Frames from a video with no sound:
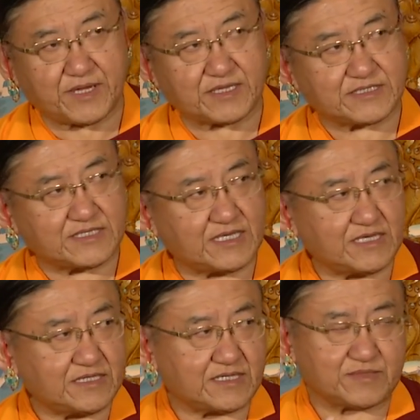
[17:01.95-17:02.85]
by
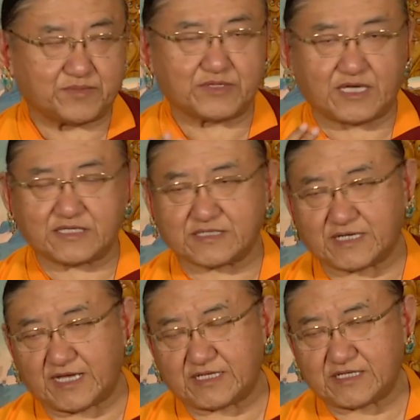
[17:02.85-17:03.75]
saying that Buddha is
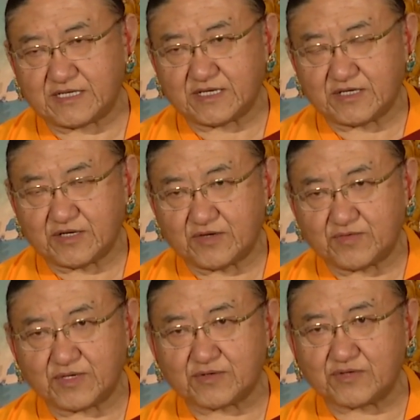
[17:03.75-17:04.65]
great,
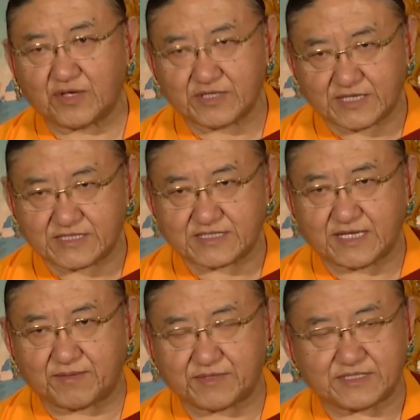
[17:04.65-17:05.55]
we could not
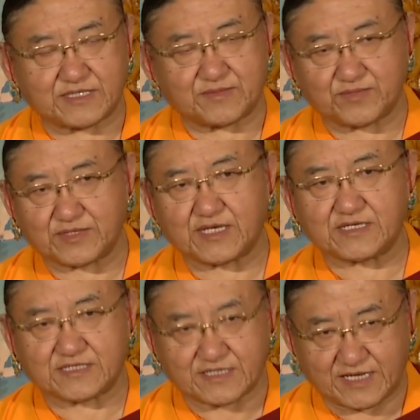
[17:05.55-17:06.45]
establish that Buddha
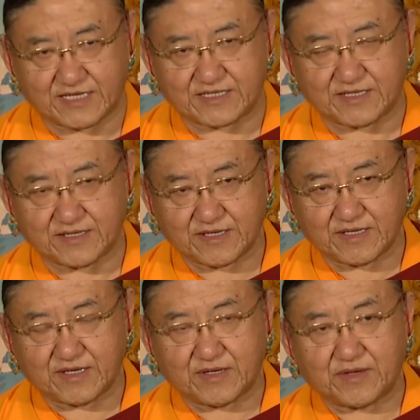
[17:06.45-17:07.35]
is great.
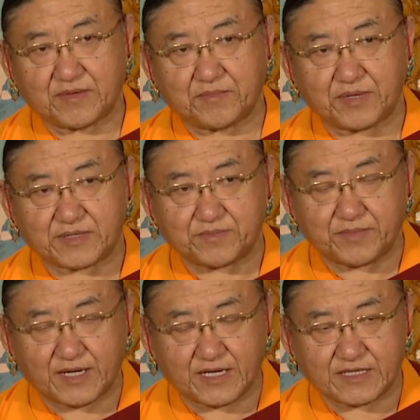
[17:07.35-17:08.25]
But
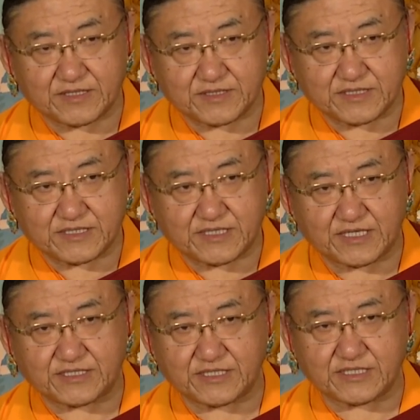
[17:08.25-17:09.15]
by
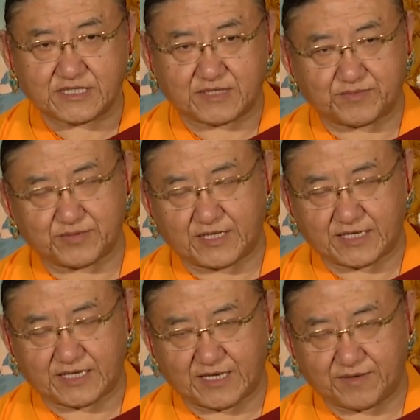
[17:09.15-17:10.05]
teachings that Buddha
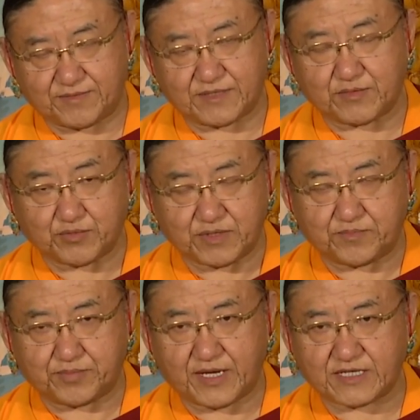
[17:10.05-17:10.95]
gave, that we
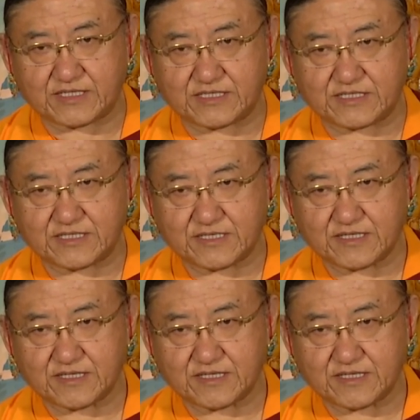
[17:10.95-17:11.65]
practice,